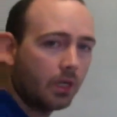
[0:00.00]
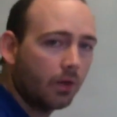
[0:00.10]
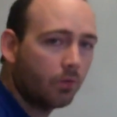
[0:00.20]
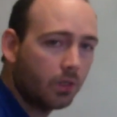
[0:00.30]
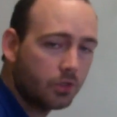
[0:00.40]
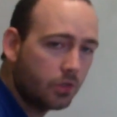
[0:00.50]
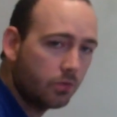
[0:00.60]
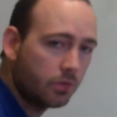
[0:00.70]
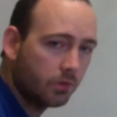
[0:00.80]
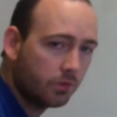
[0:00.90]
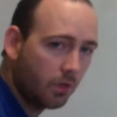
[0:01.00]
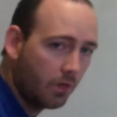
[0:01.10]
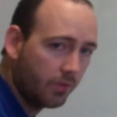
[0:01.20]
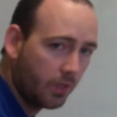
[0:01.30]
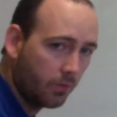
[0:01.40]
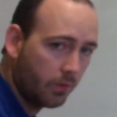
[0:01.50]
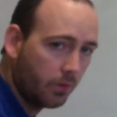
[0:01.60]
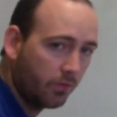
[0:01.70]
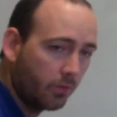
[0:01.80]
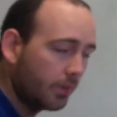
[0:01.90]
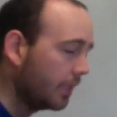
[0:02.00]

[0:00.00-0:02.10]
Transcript: I want you to solve. Again, we're going to go from